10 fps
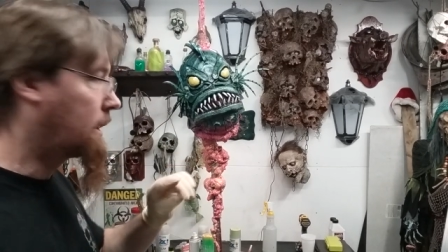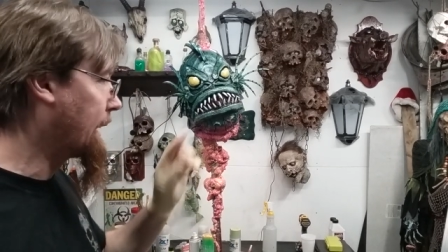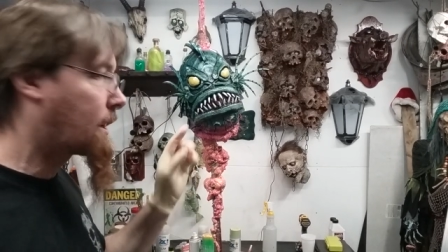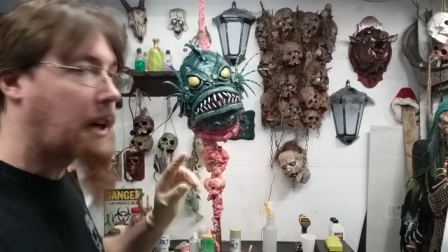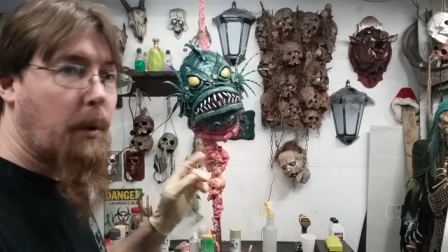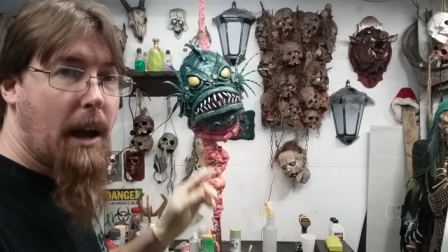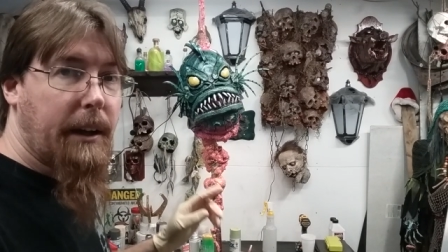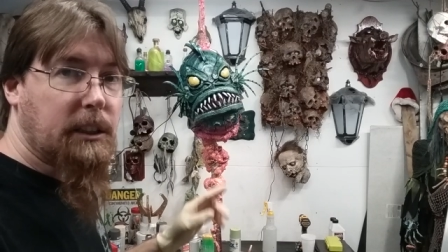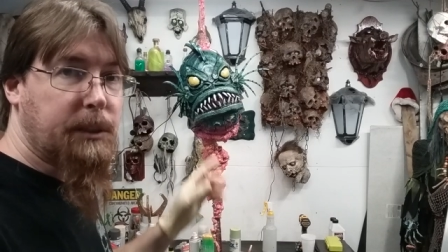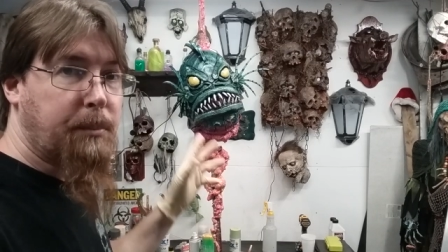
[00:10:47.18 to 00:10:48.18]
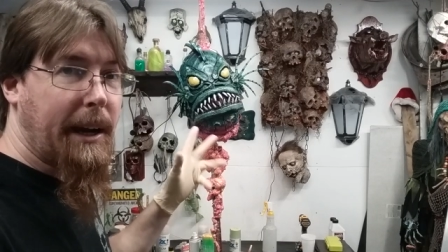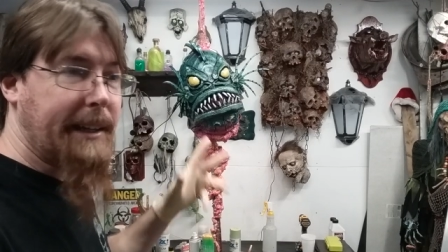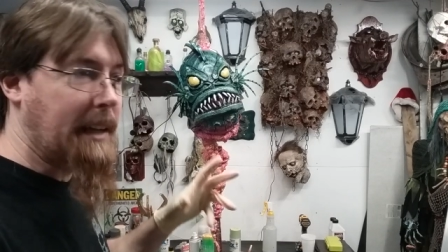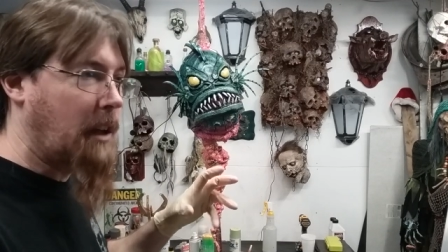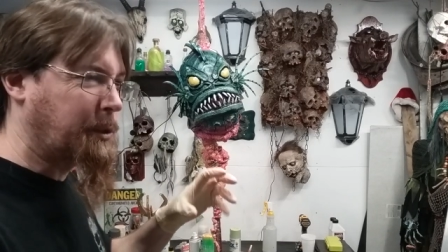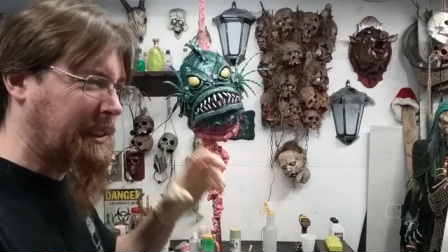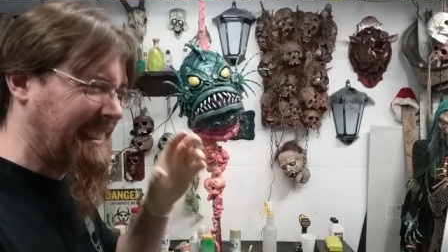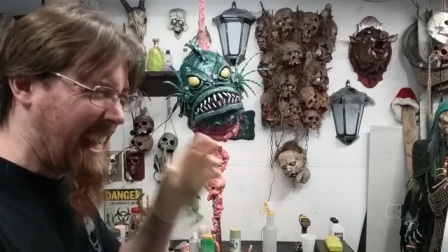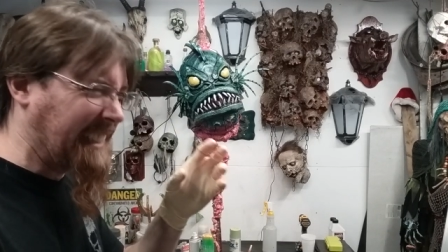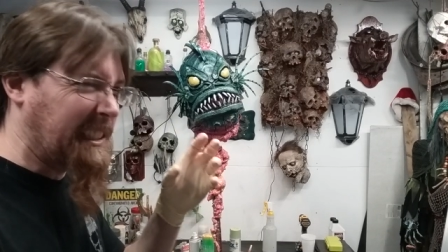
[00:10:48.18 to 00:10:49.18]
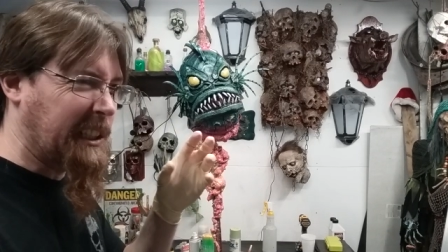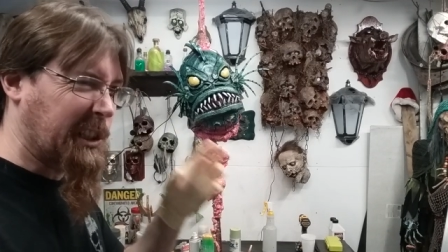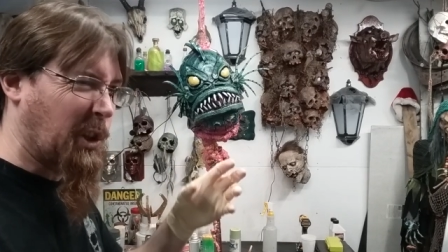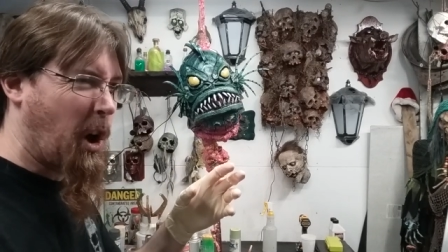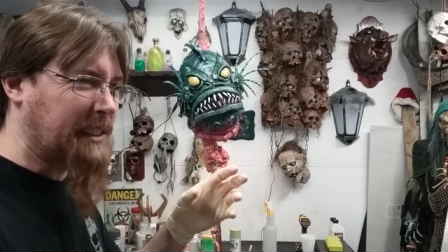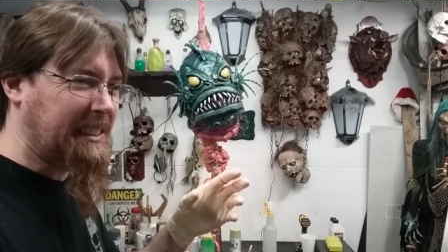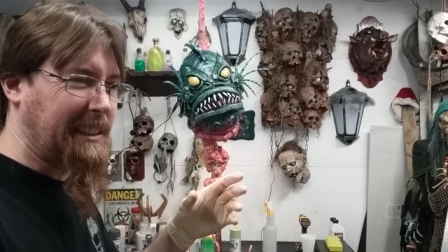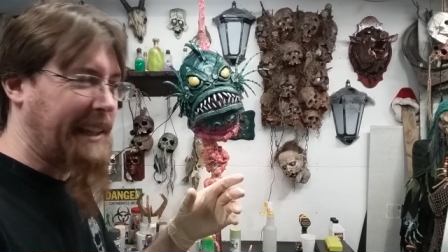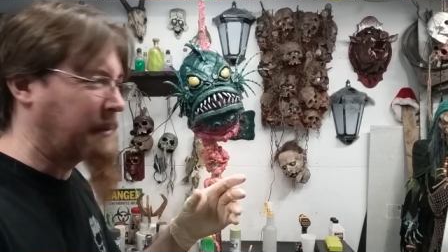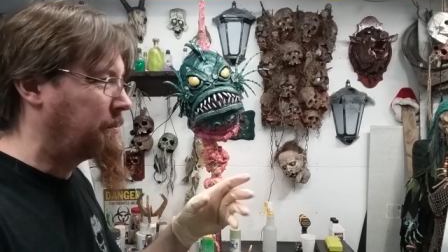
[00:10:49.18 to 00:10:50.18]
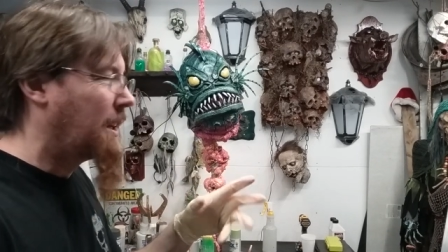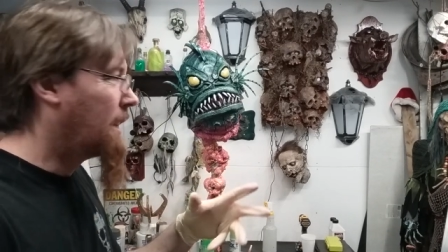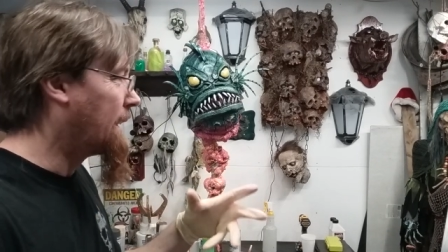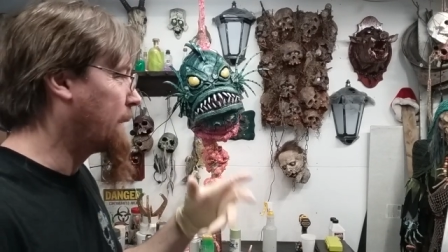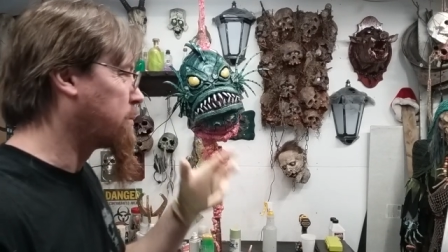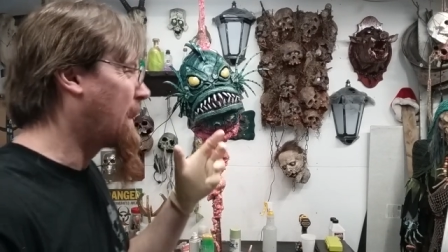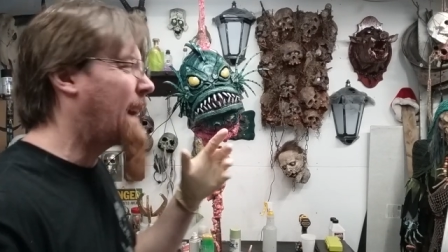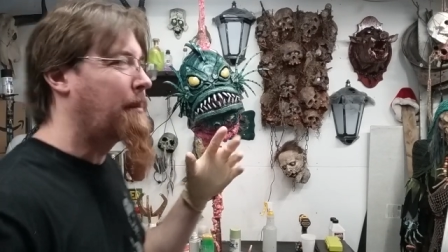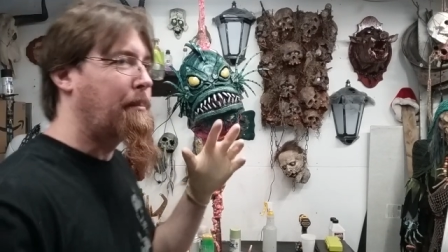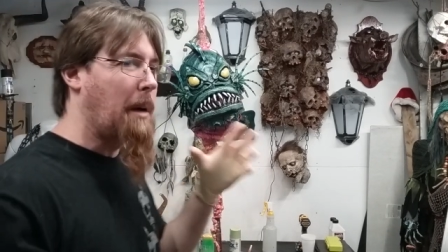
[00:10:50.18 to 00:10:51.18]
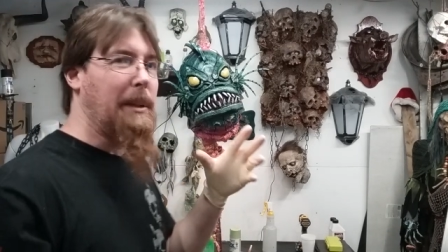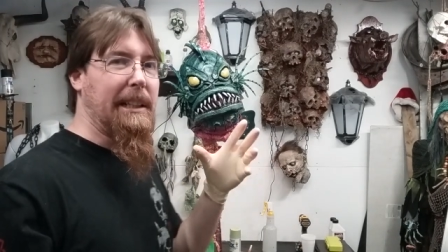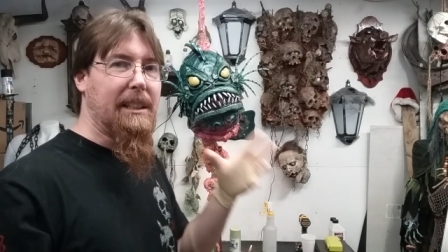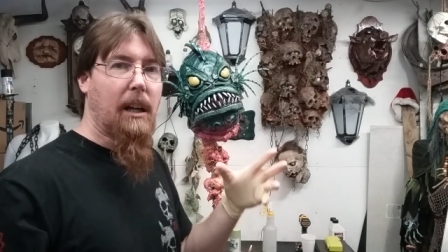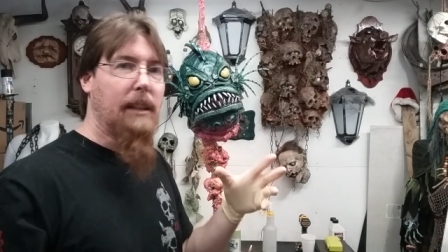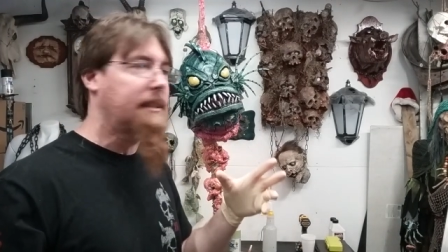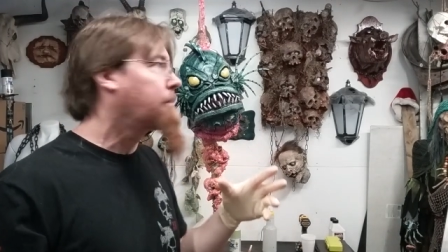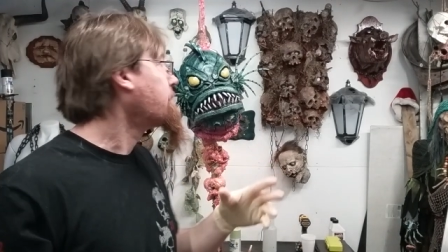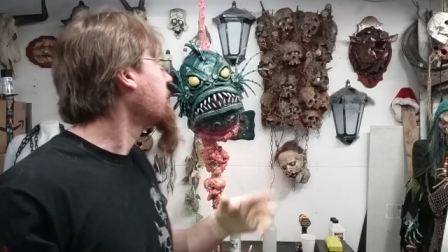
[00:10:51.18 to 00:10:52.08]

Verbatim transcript: clear coat on it, spray it down so it's nice and glossy, like rotten, bubbling guts.